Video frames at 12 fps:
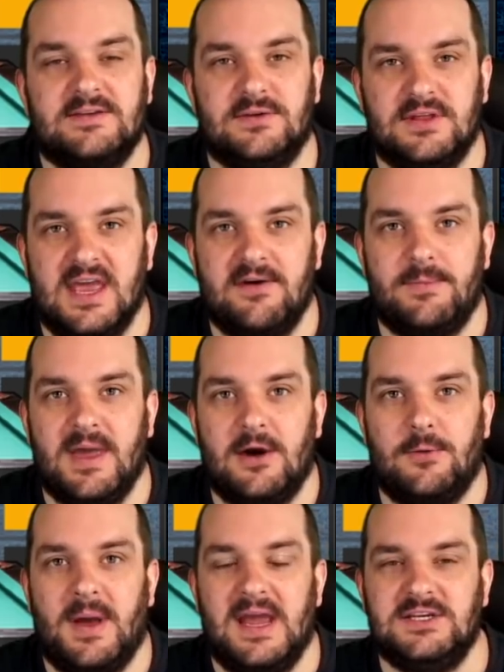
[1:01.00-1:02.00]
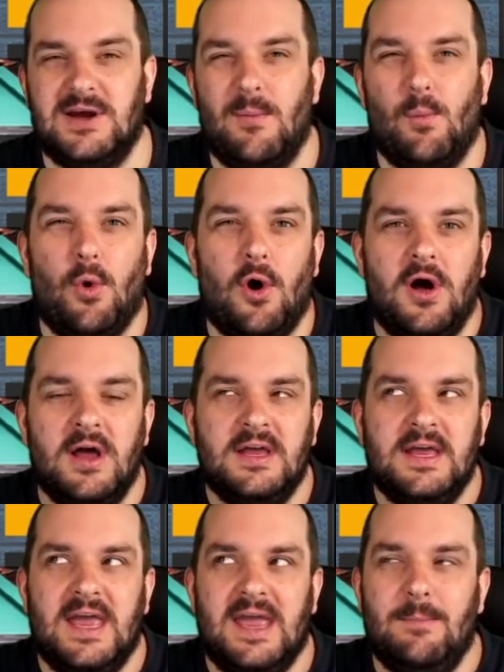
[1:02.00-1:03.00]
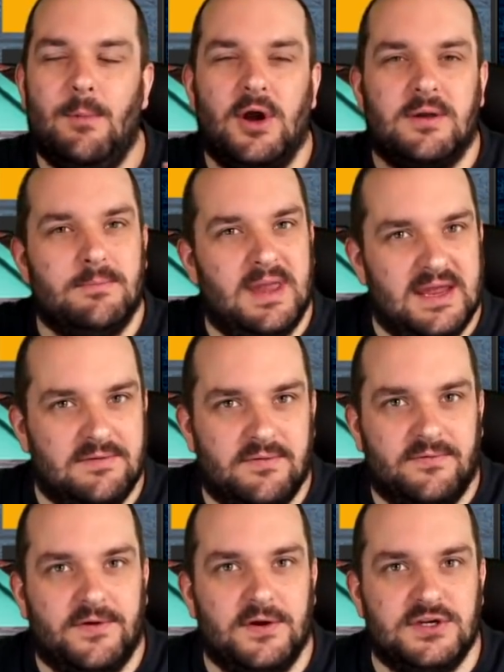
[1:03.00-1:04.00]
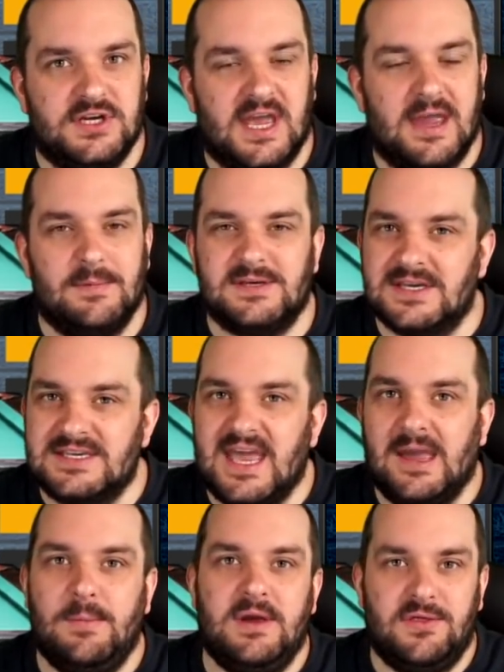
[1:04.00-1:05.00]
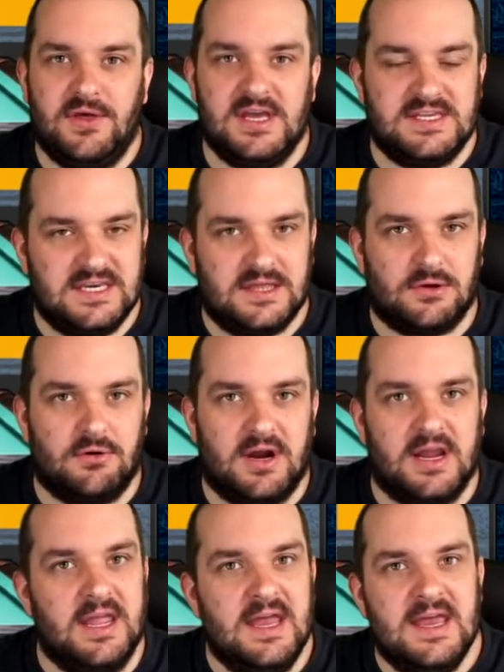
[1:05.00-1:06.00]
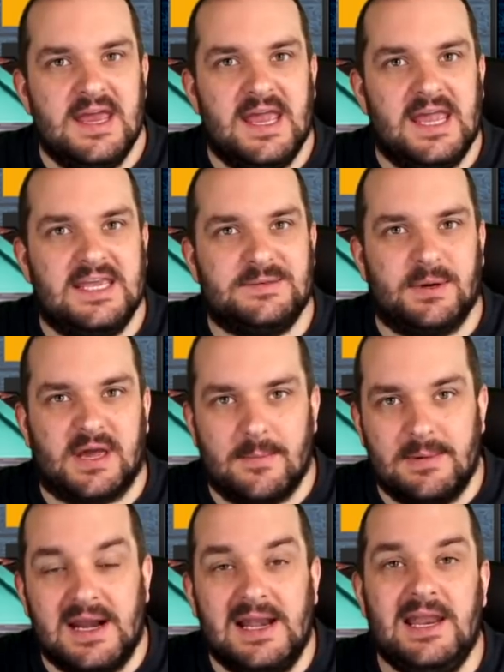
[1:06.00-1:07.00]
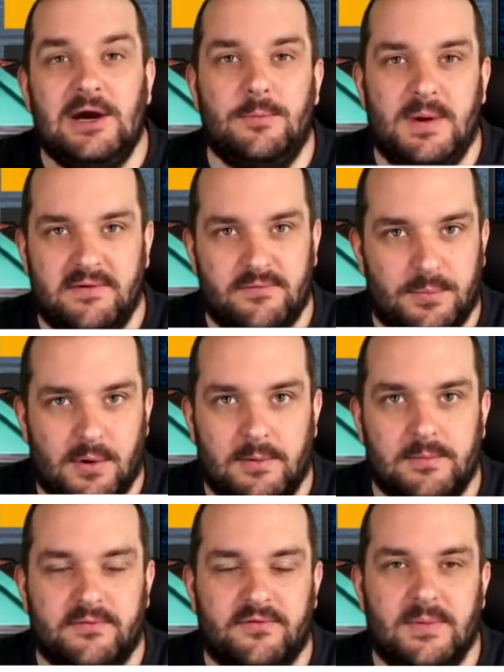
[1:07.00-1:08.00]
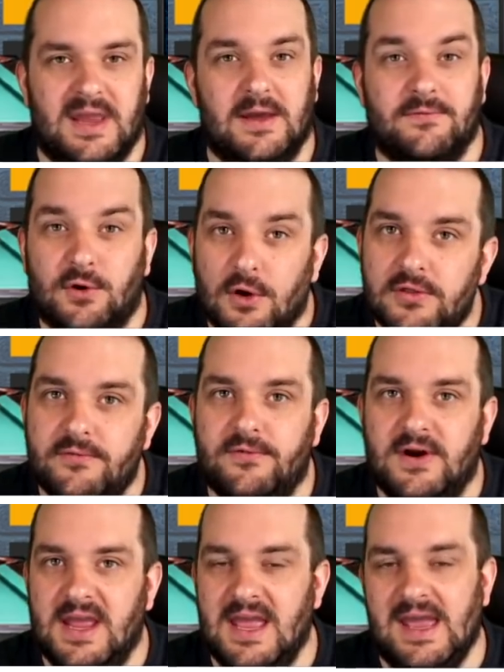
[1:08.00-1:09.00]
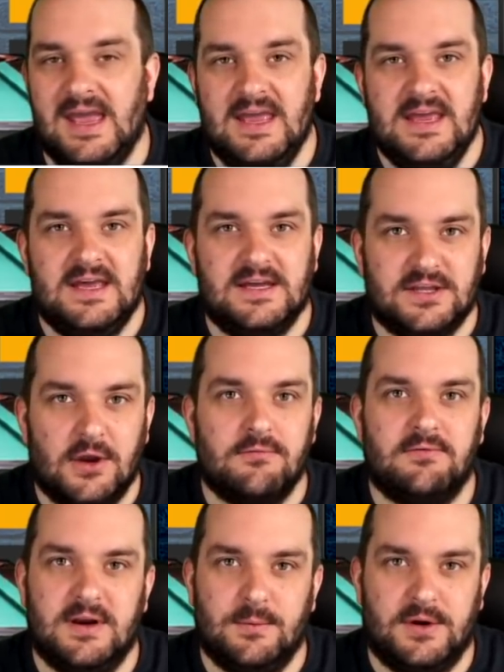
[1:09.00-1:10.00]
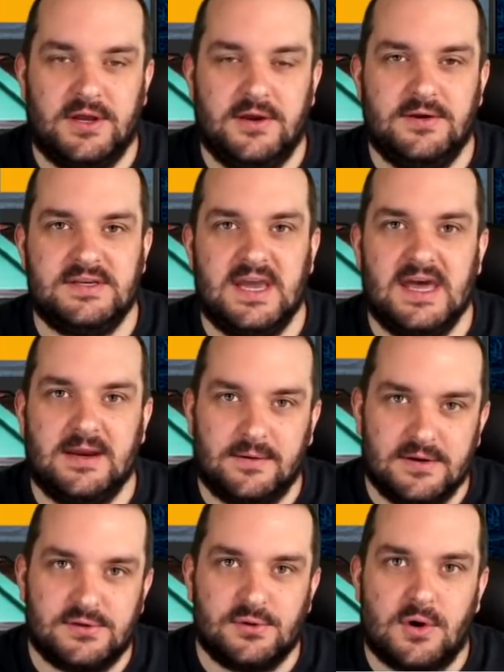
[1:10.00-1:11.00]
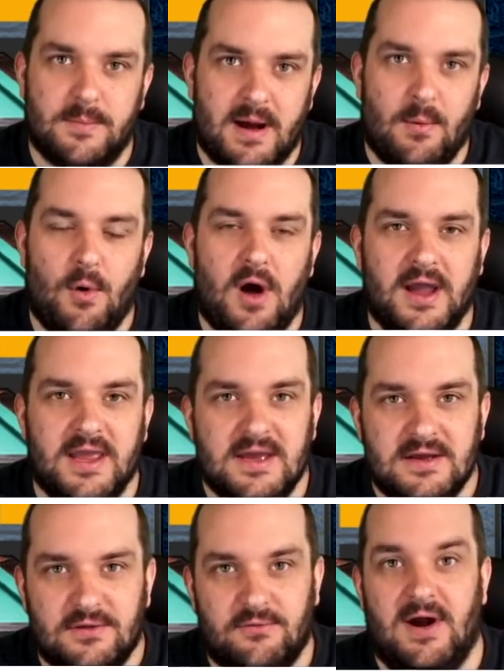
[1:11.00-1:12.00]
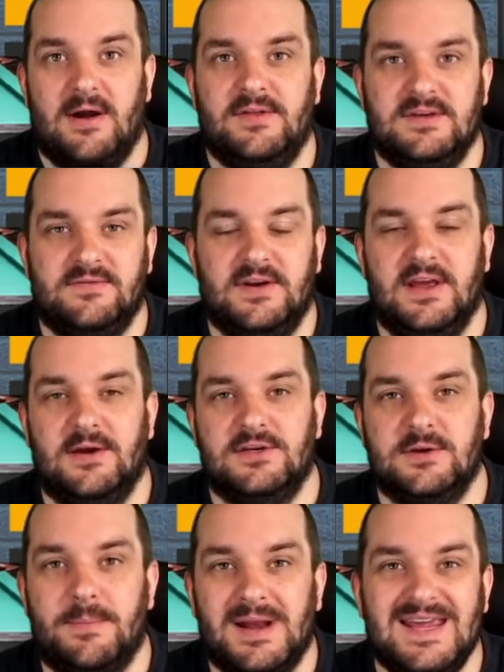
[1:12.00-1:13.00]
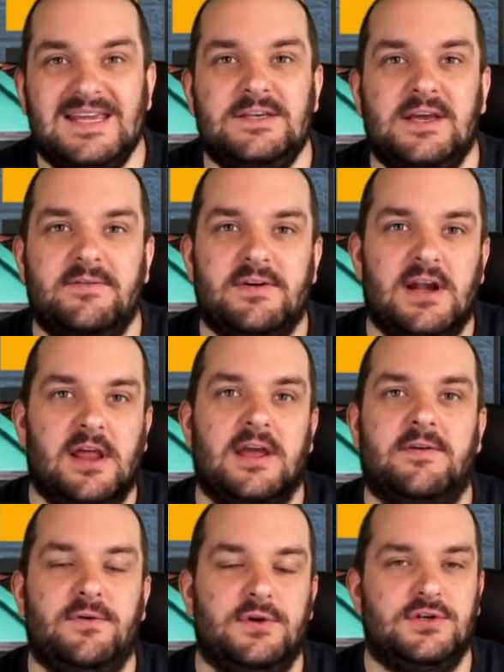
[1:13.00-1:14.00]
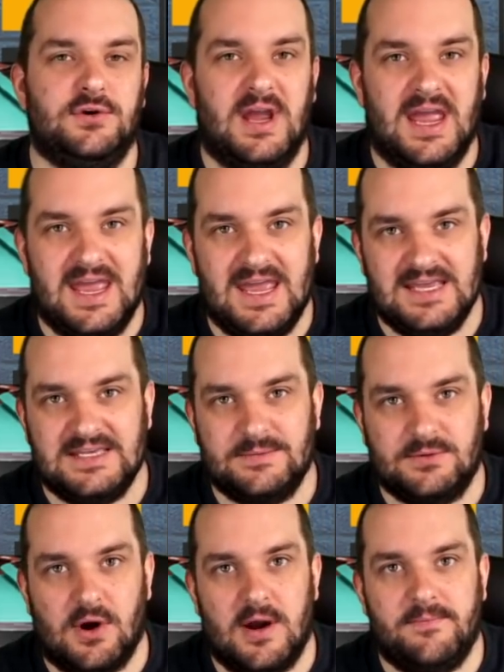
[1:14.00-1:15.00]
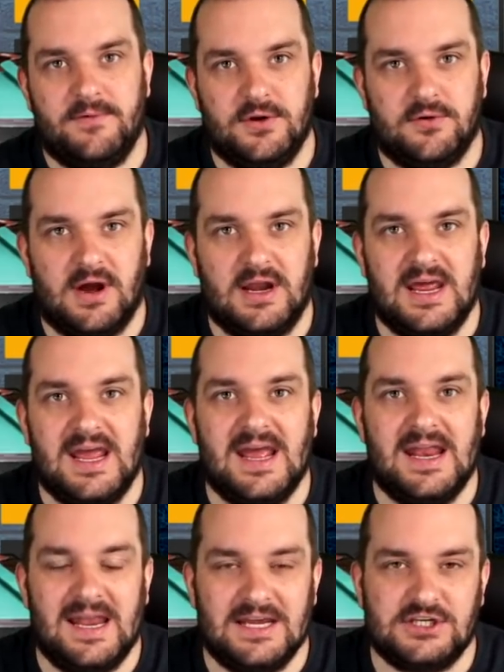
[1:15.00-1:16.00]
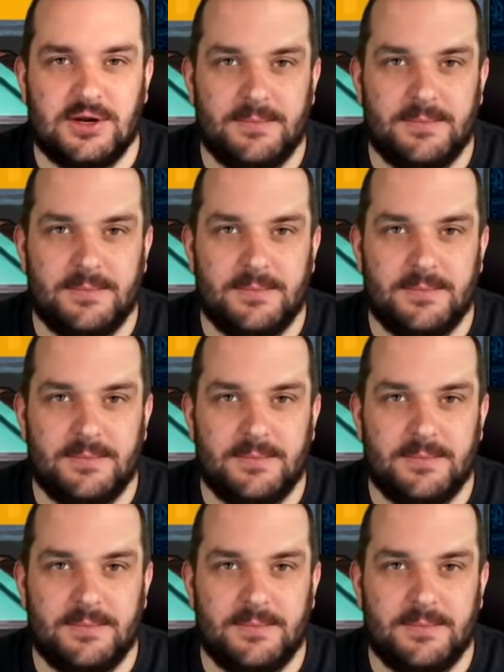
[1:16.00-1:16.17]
on the FPL page and what it might mean for future game weeks, because game week 33 is becoming a little bit of a problem for me. I've got the free hit, I don't really want to use it, and I'm going to talk about why throughout this video. So please do give it a like if you enjoy it, hit subscribe if you're new around here, and let's jump